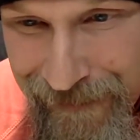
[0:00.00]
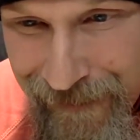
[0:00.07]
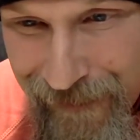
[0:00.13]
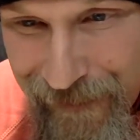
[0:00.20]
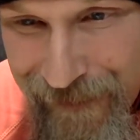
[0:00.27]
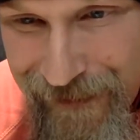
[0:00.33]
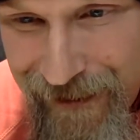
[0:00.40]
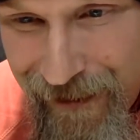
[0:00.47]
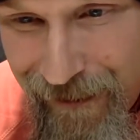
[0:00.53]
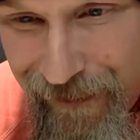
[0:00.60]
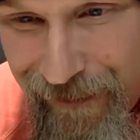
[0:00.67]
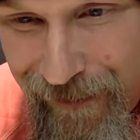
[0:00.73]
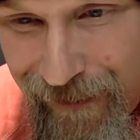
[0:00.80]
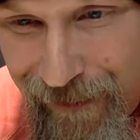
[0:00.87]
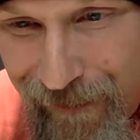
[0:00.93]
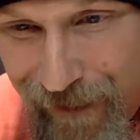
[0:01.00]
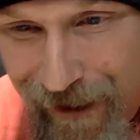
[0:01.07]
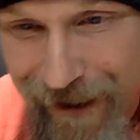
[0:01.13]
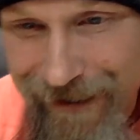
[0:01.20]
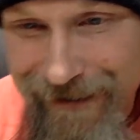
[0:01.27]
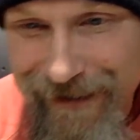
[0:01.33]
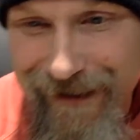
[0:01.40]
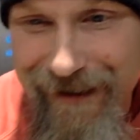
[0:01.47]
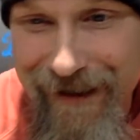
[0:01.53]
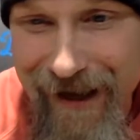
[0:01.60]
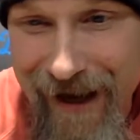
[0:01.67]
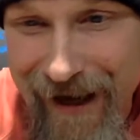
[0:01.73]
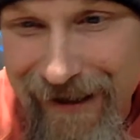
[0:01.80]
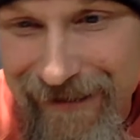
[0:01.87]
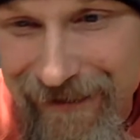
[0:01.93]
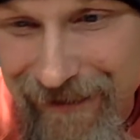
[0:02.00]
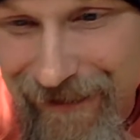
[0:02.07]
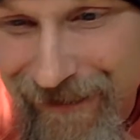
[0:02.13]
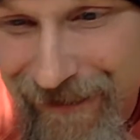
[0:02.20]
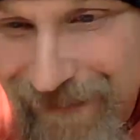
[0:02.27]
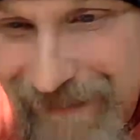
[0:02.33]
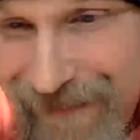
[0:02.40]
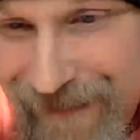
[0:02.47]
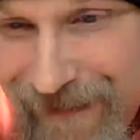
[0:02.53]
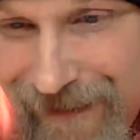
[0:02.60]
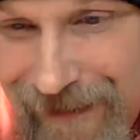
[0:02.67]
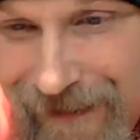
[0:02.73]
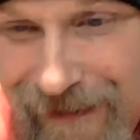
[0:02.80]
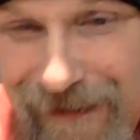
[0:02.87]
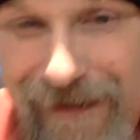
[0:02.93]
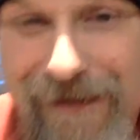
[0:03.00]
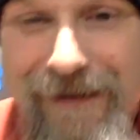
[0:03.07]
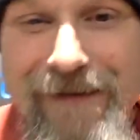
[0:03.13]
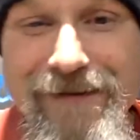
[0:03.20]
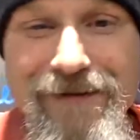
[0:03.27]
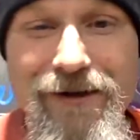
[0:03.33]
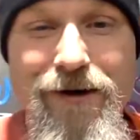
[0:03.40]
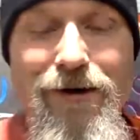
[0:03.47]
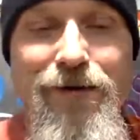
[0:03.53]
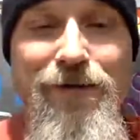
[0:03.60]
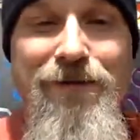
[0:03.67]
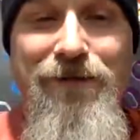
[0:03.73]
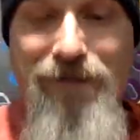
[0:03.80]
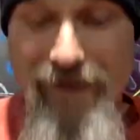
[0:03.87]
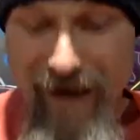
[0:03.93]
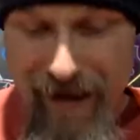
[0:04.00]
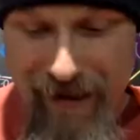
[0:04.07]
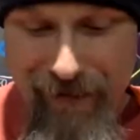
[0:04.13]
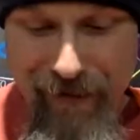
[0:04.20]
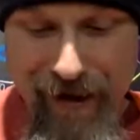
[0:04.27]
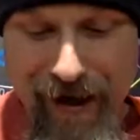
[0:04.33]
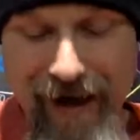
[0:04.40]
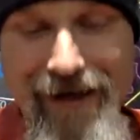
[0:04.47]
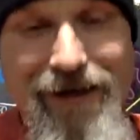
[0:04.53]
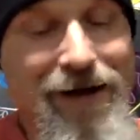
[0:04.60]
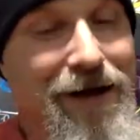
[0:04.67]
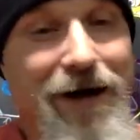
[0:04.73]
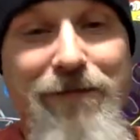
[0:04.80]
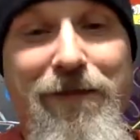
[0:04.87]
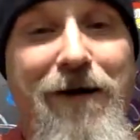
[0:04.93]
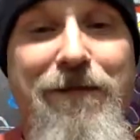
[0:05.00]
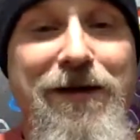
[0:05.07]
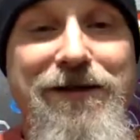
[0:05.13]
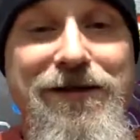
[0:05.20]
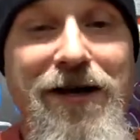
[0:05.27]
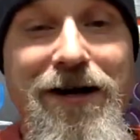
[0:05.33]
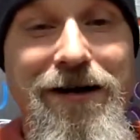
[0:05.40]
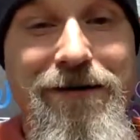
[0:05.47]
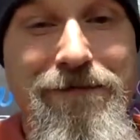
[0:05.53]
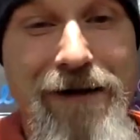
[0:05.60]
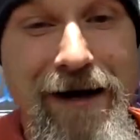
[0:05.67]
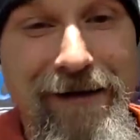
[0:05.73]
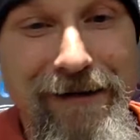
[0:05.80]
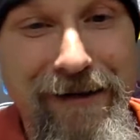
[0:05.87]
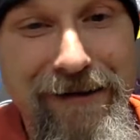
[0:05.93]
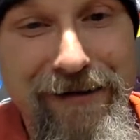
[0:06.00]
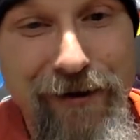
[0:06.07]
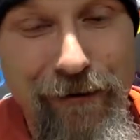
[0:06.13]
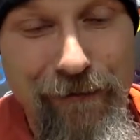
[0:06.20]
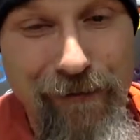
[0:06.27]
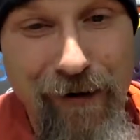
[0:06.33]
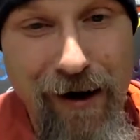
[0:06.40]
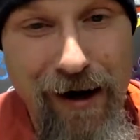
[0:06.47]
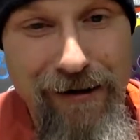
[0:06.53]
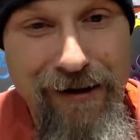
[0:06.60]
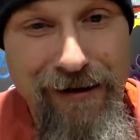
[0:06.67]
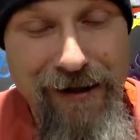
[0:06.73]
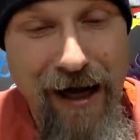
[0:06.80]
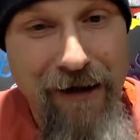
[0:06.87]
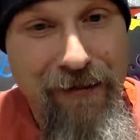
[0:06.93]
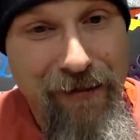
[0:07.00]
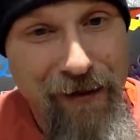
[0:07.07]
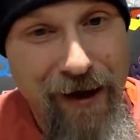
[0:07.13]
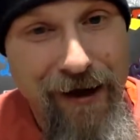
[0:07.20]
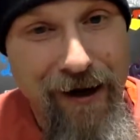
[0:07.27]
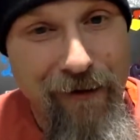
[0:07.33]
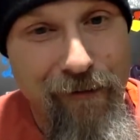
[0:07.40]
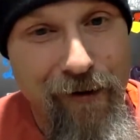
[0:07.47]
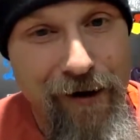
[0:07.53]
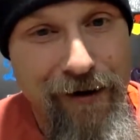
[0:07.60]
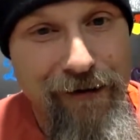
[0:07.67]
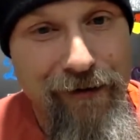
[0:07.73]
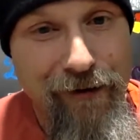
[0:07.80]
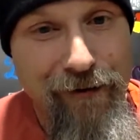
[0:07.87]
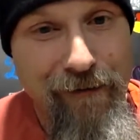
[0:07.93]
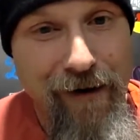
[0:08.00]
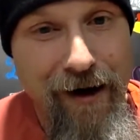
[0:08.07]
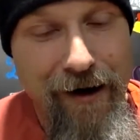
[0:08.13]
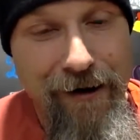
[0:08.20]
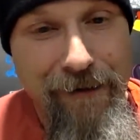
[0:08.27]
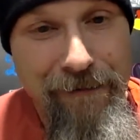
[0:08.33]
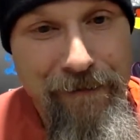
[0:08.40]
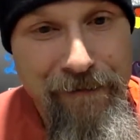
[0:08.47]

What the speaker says: What's going on, YT Gasser? So anyway, I'm excited about these two projects. I think I want to do my